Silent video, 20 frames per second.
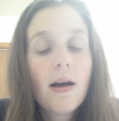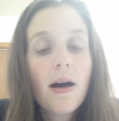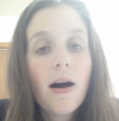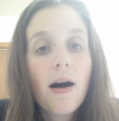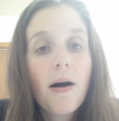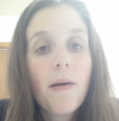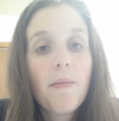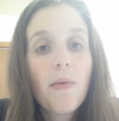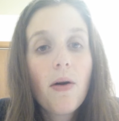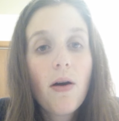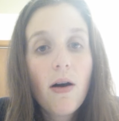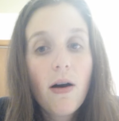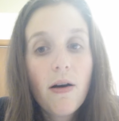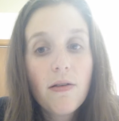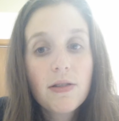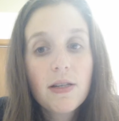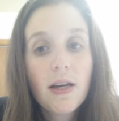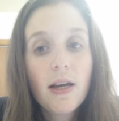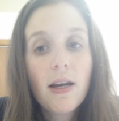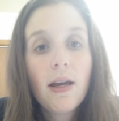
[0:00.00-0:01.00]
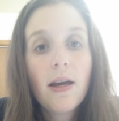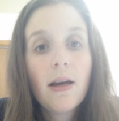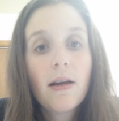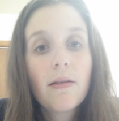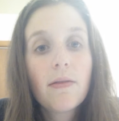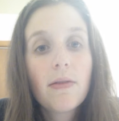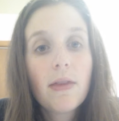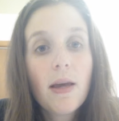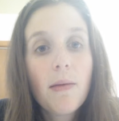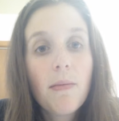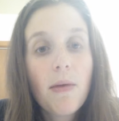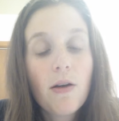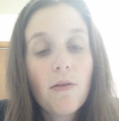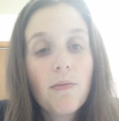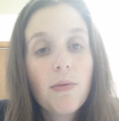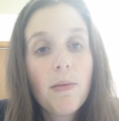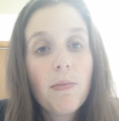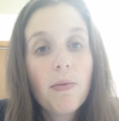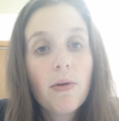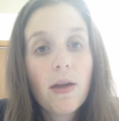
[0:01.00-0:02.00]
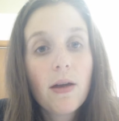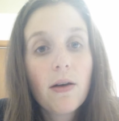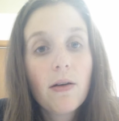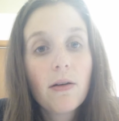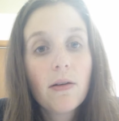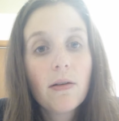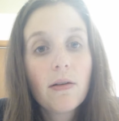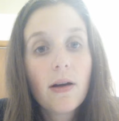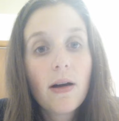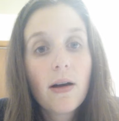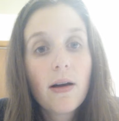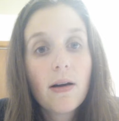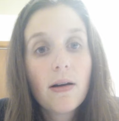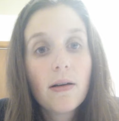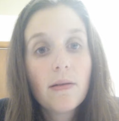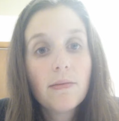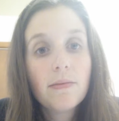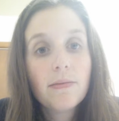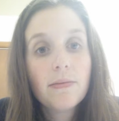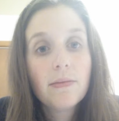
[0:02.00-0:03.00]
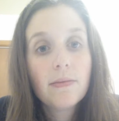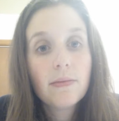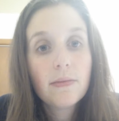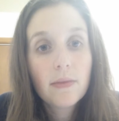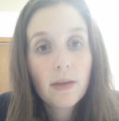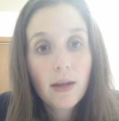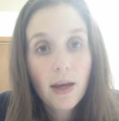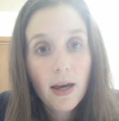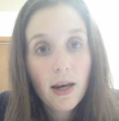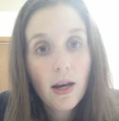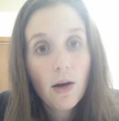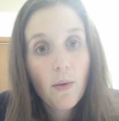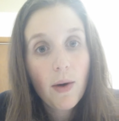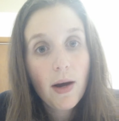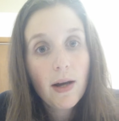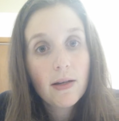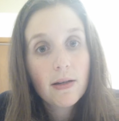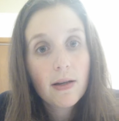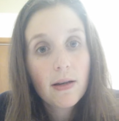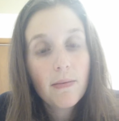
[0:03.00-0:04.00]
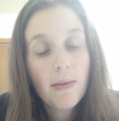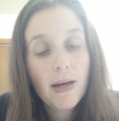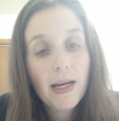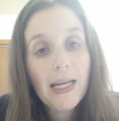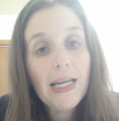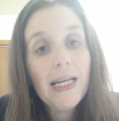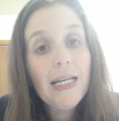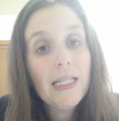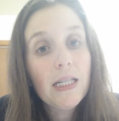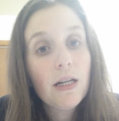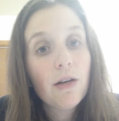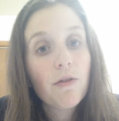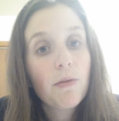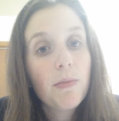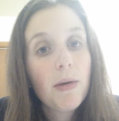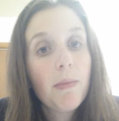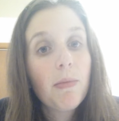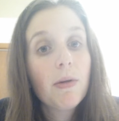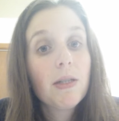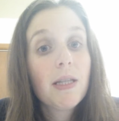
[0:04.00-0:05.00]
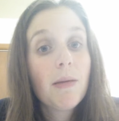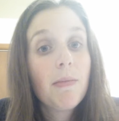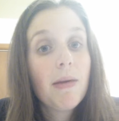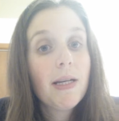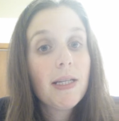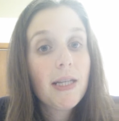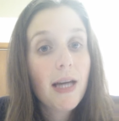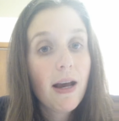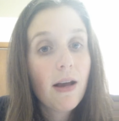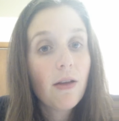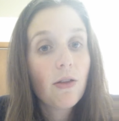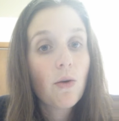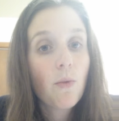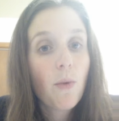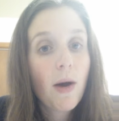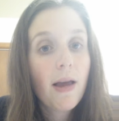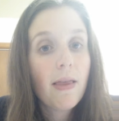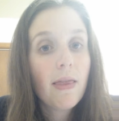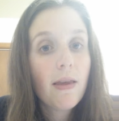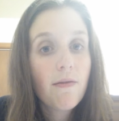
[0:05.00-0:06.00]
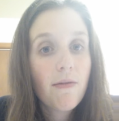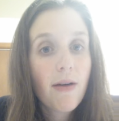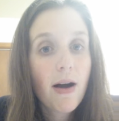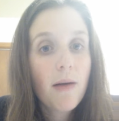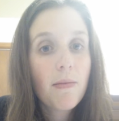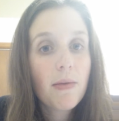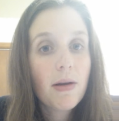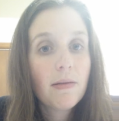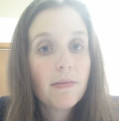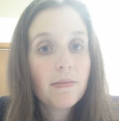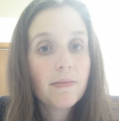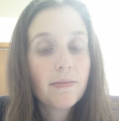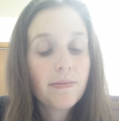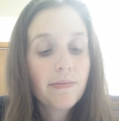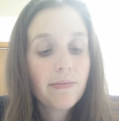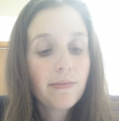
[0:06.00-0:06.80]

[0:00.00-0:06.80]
offsetting the amount of people that are gaining weight and make it easier for people to maintain their weight in the environment.